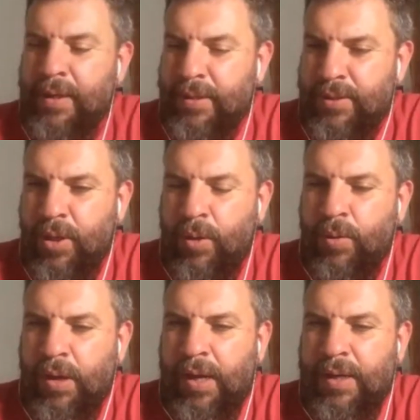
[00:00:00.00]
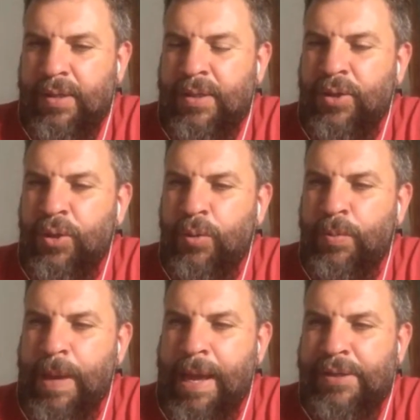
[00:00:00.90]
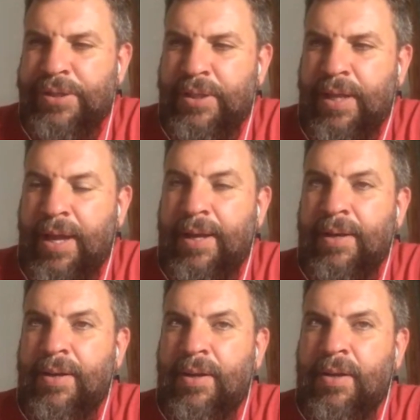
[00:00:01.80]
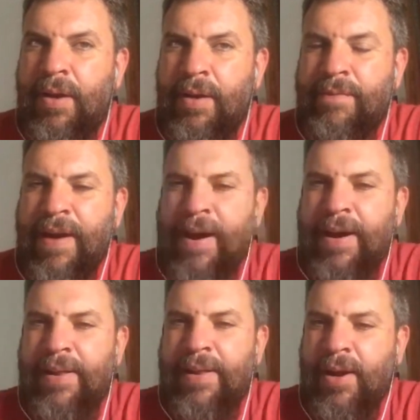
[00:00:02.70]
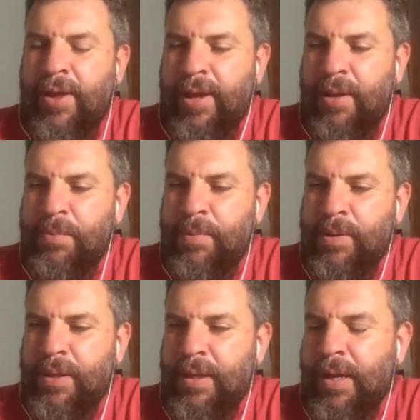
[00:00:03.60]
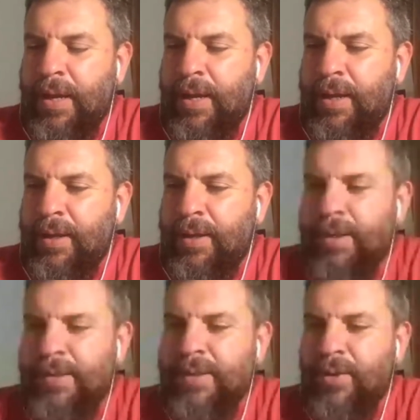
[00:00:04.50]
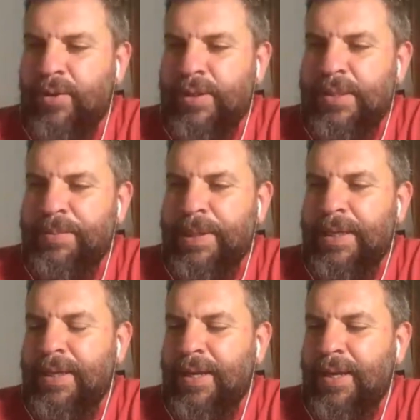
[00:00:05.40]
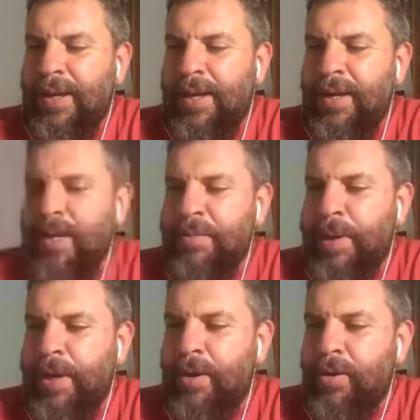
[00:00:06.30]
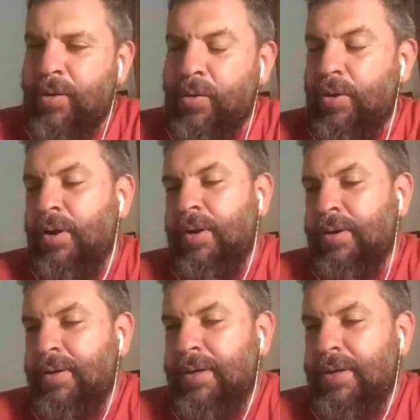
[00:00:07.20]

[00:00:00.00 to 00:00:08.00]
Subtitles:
So, do you imagine that filing a claim is going to be a nightmare, or